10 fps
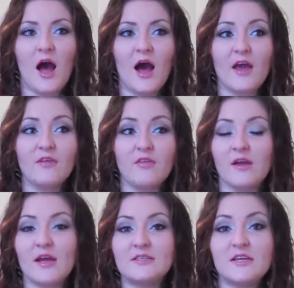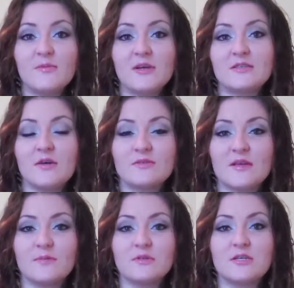I think I did because I was
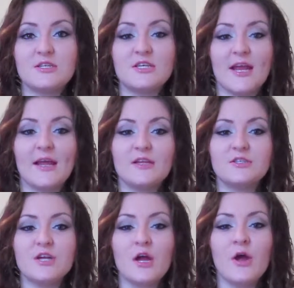able to change